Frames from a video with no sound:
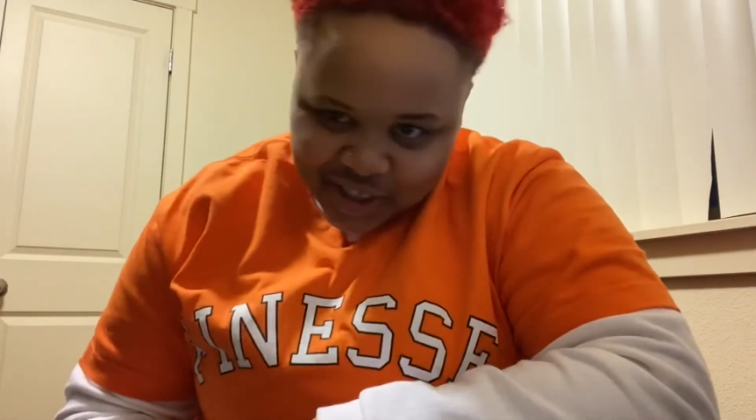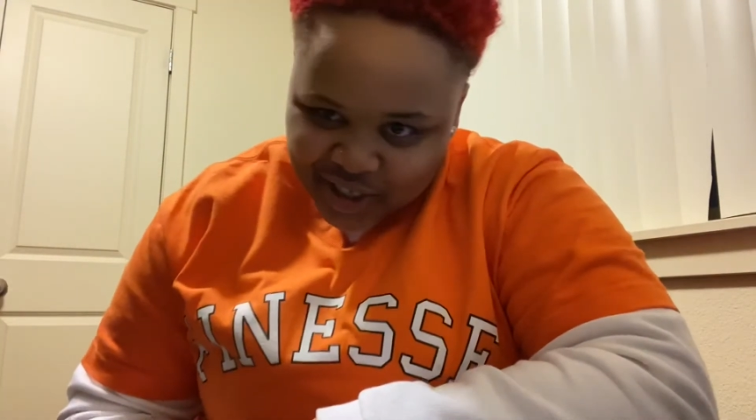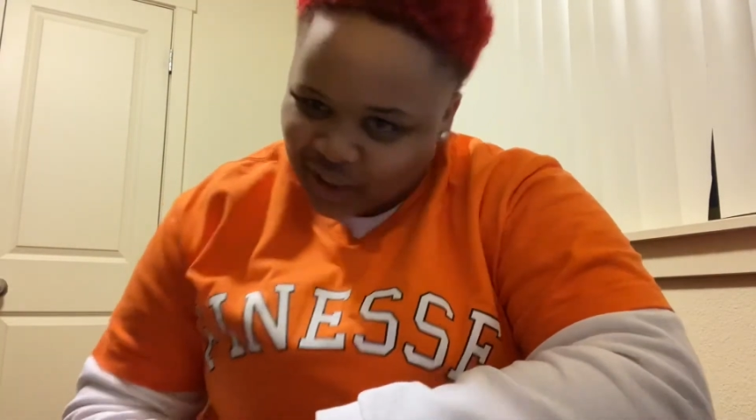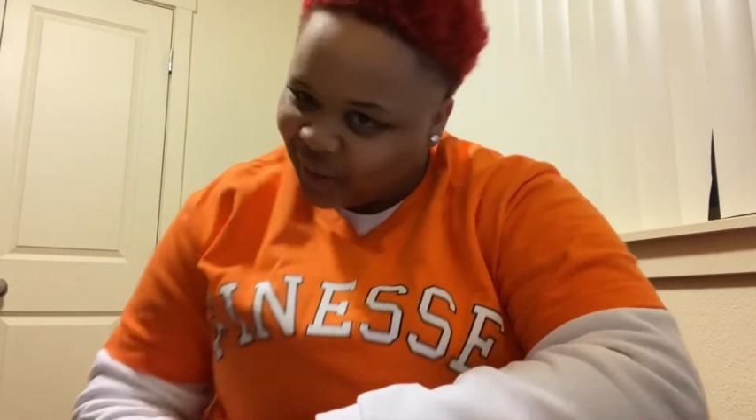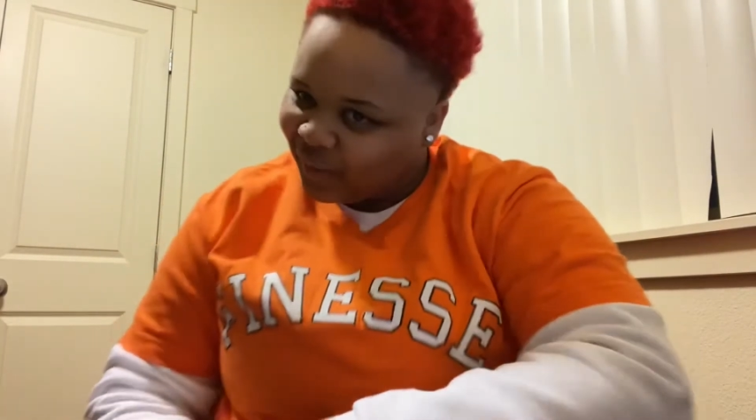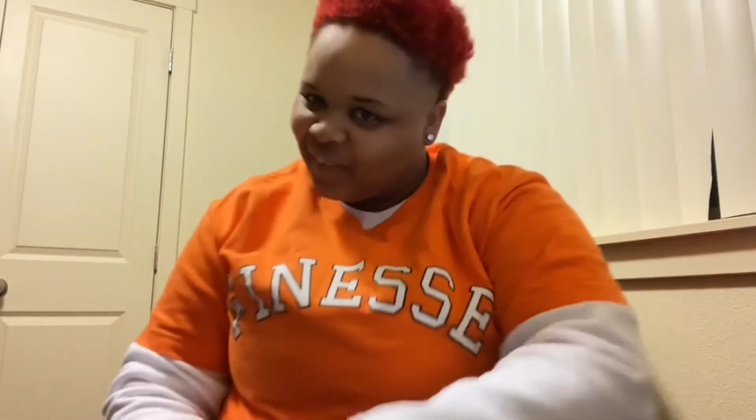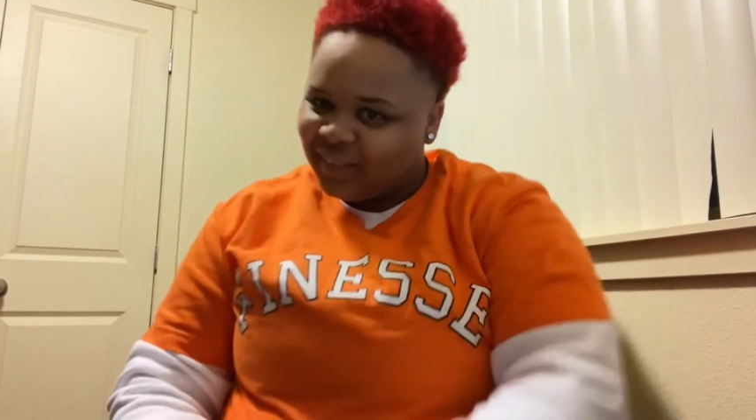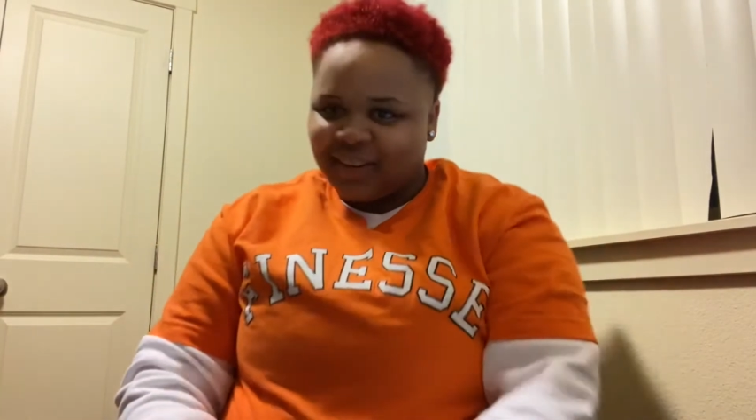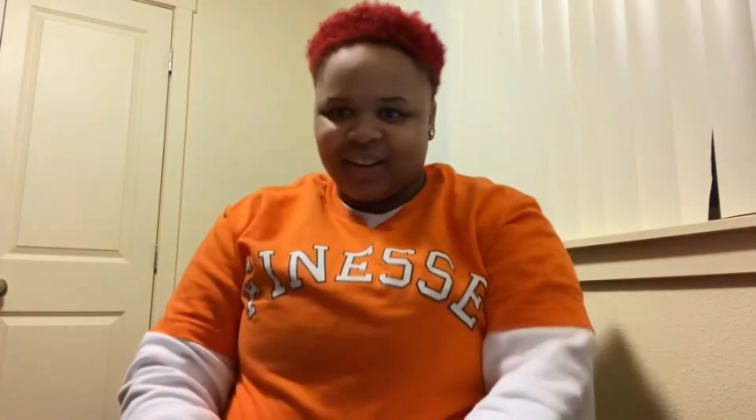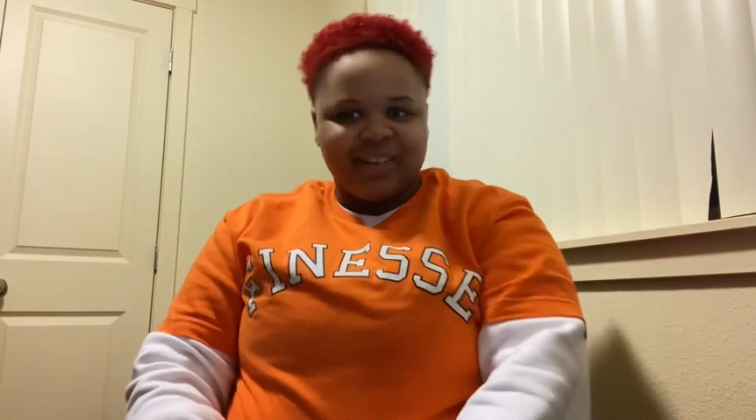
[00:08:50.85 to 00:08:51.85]
So,
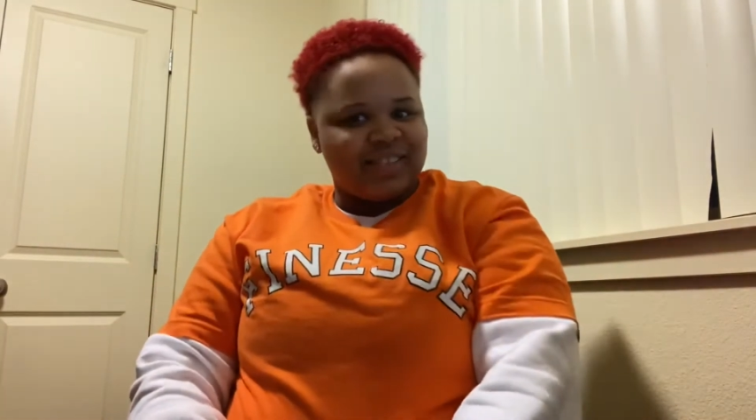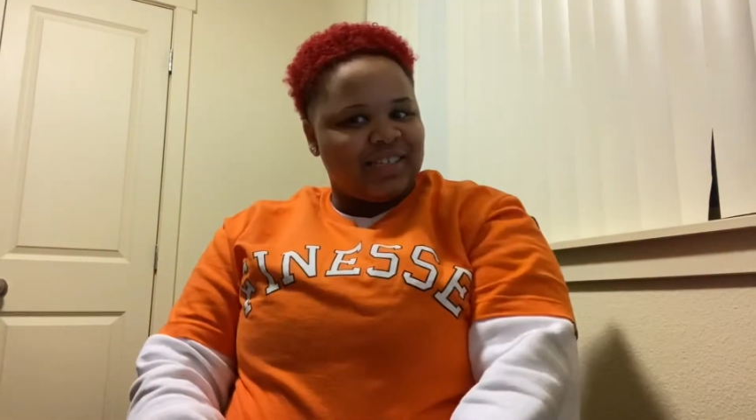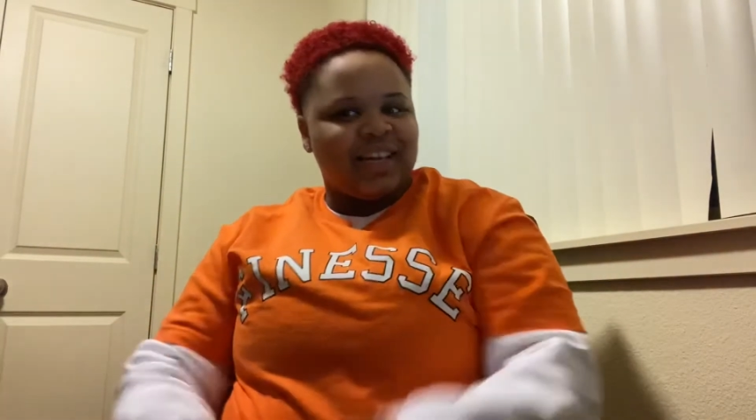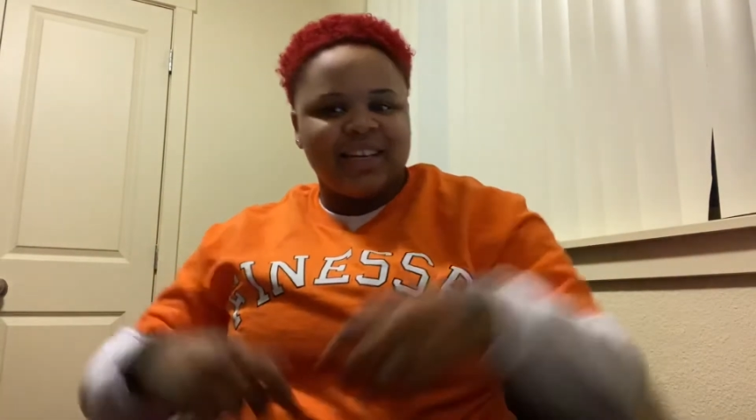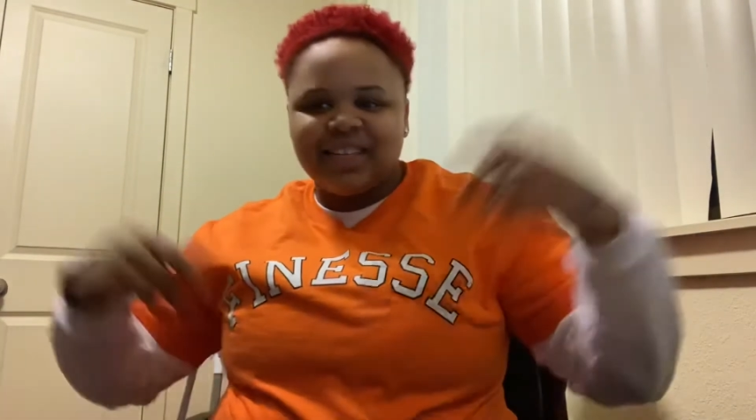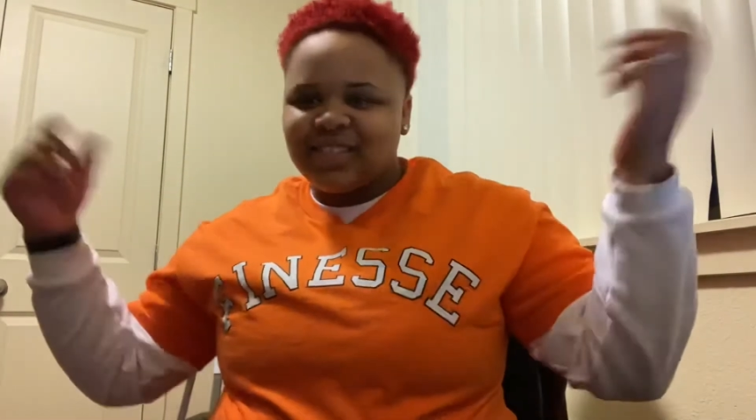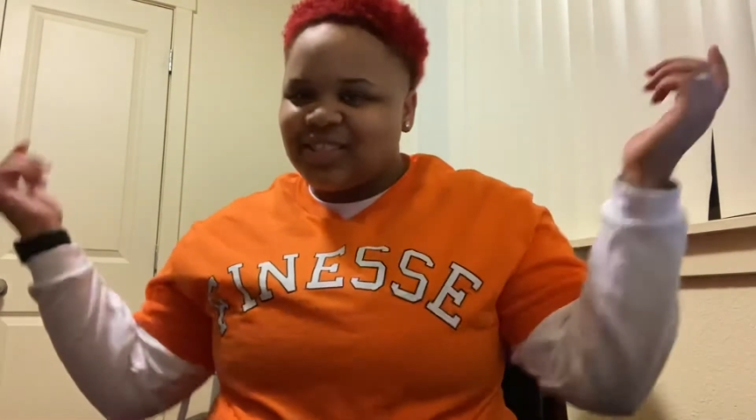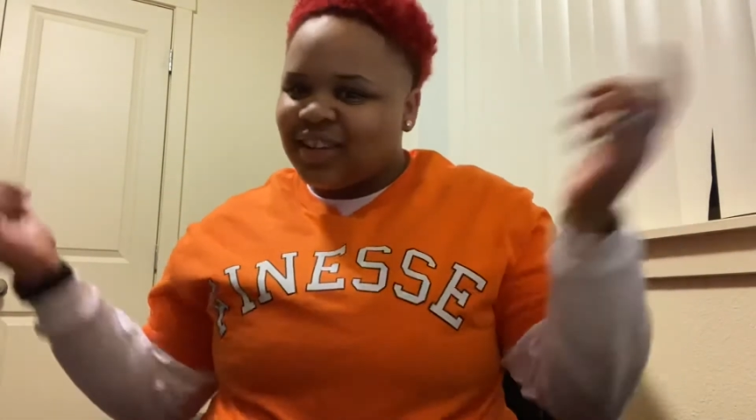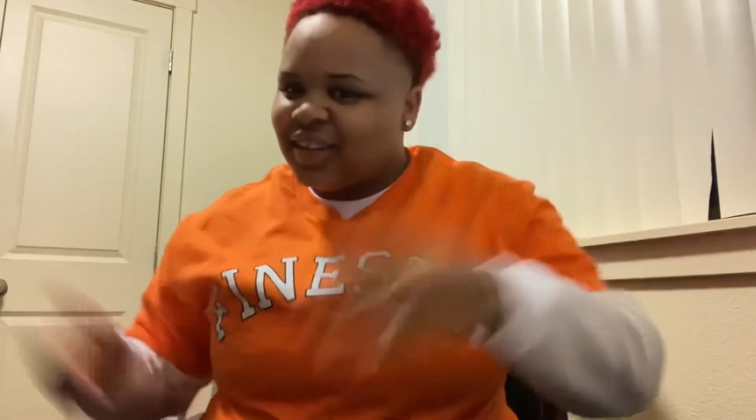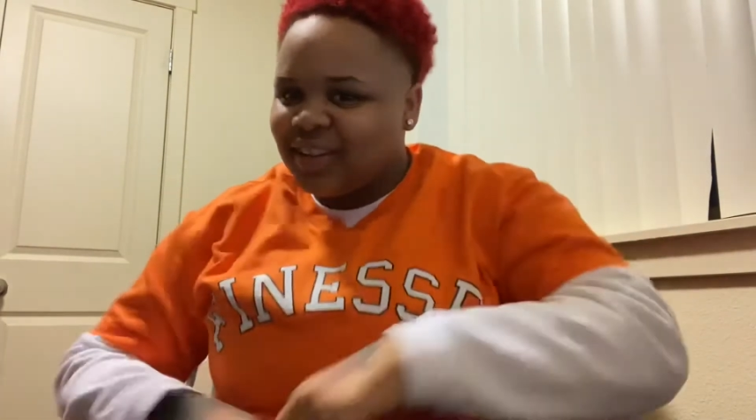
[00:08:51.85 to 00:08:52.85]
you know what I'm saying? These
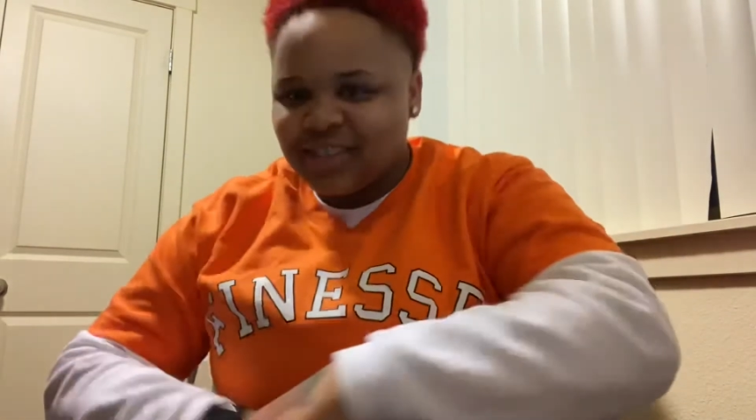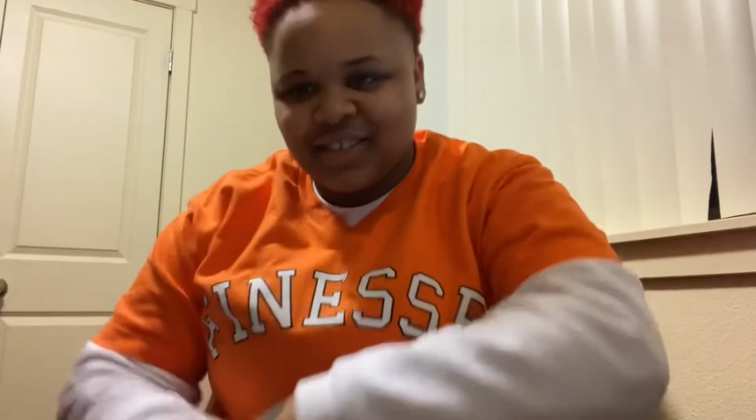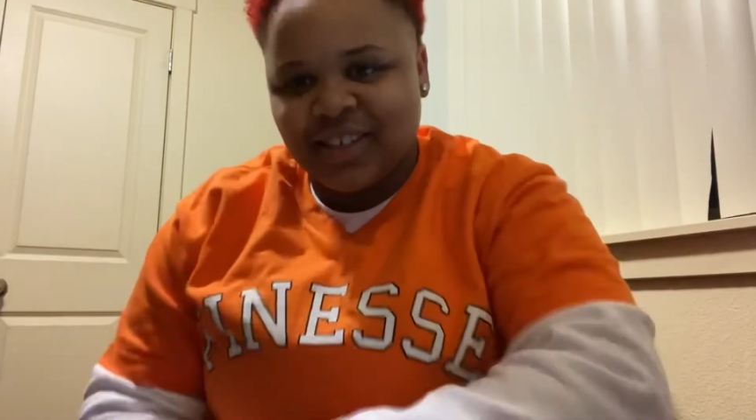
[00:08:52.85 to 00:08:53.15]
jugs,